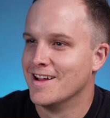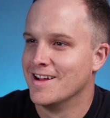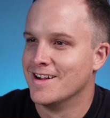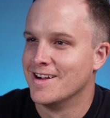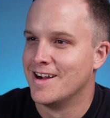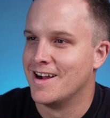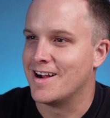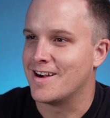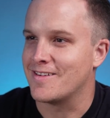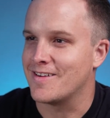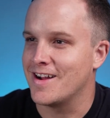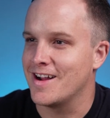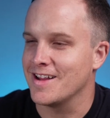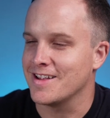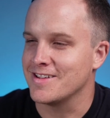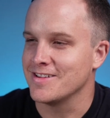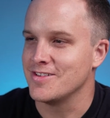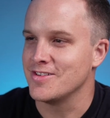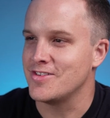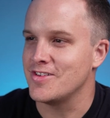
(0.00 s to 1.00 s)
All right.
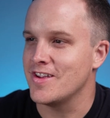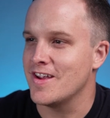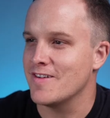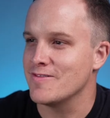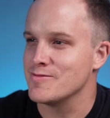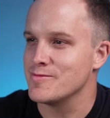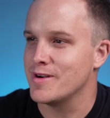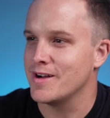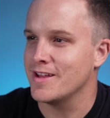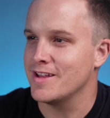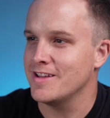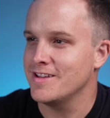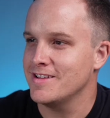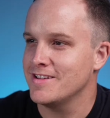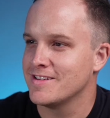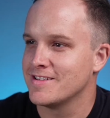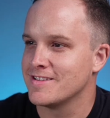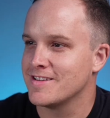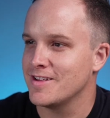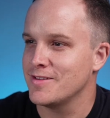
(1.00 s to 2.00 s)
Good to see everybody.
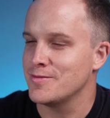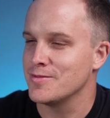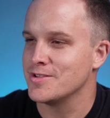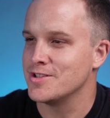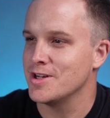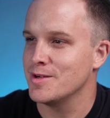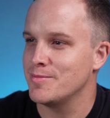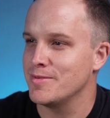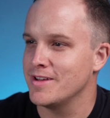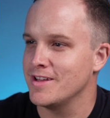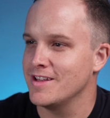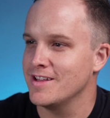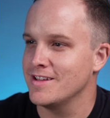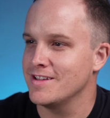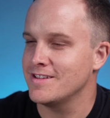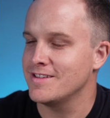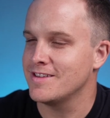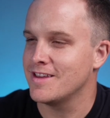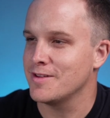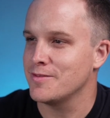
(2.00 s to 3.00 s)
Thanks for jumping in.
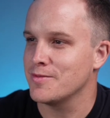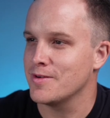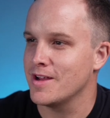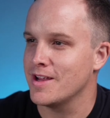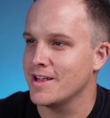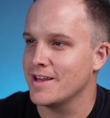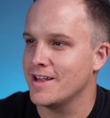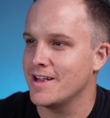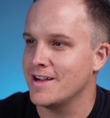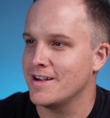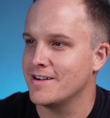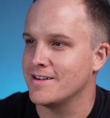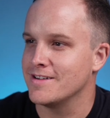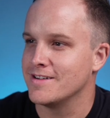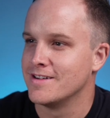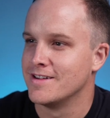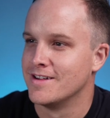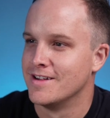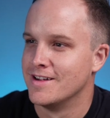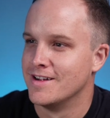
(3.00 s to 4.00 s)
Thanks for hanging out.
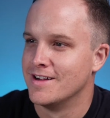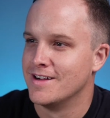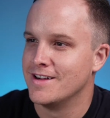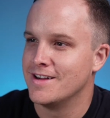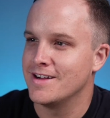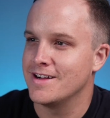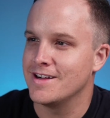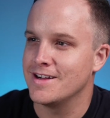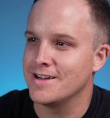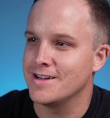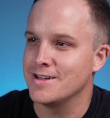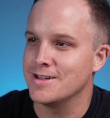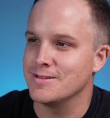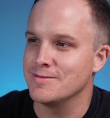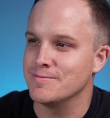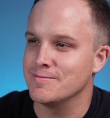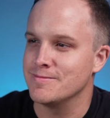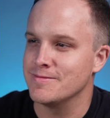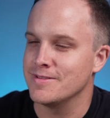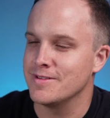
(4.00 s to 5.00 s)

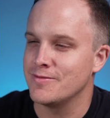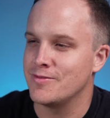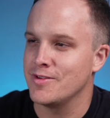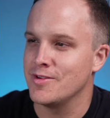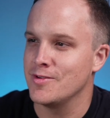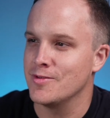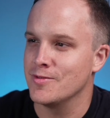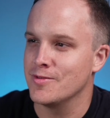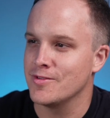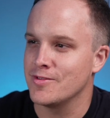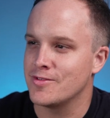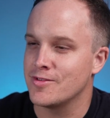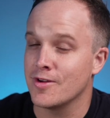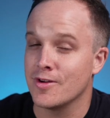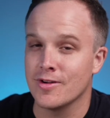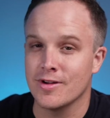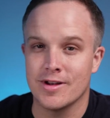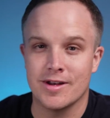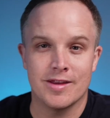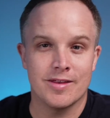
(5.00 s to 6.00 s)
If you saw
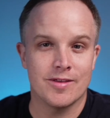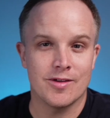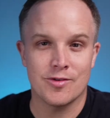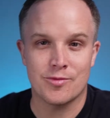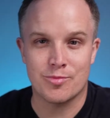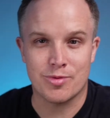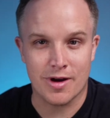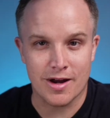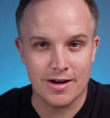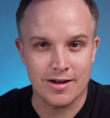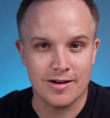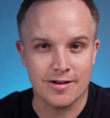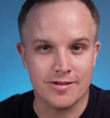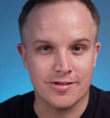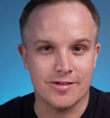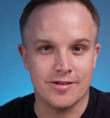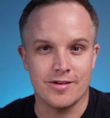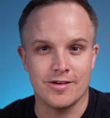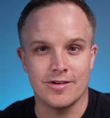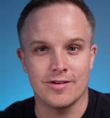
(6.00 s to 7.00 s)
any of those products
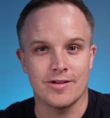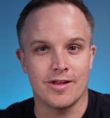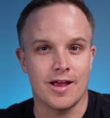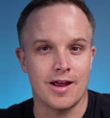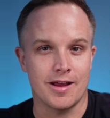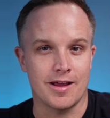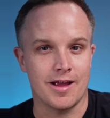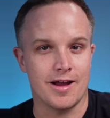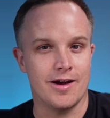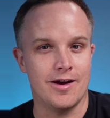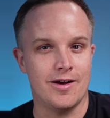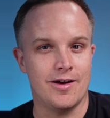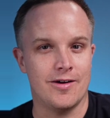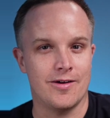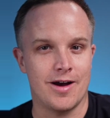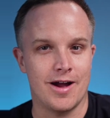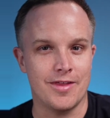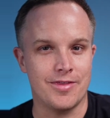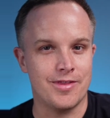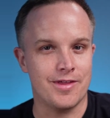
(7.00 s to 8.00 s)
and you're like, oh,
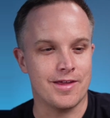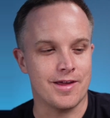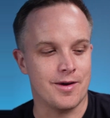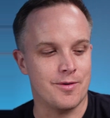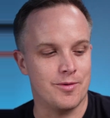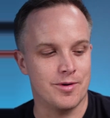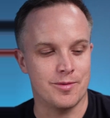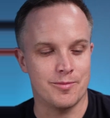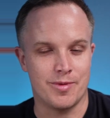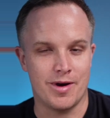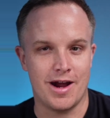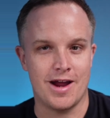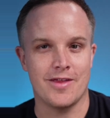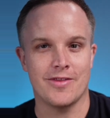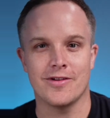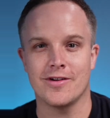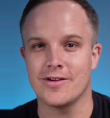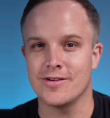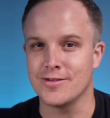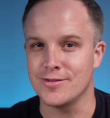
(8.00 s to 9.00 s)
I think I want to buy
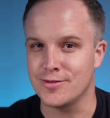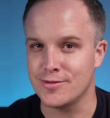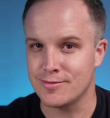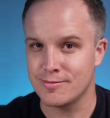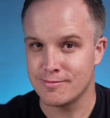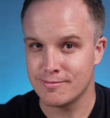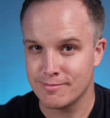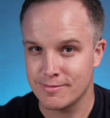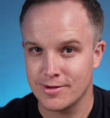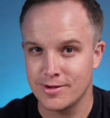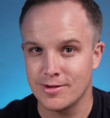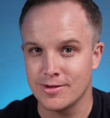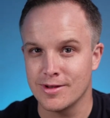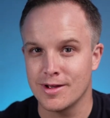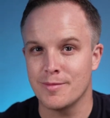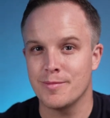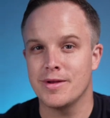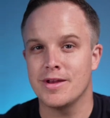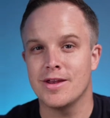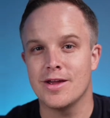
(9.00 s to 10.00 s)
those, you let
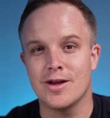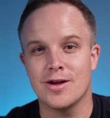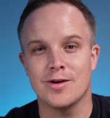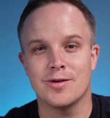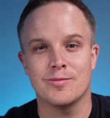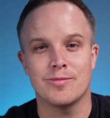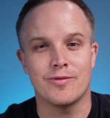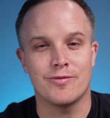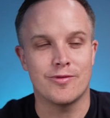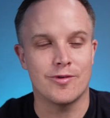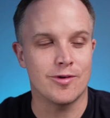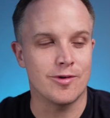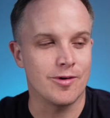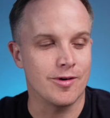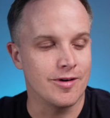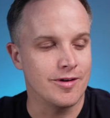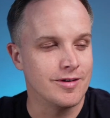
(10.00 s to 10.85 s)
me know before.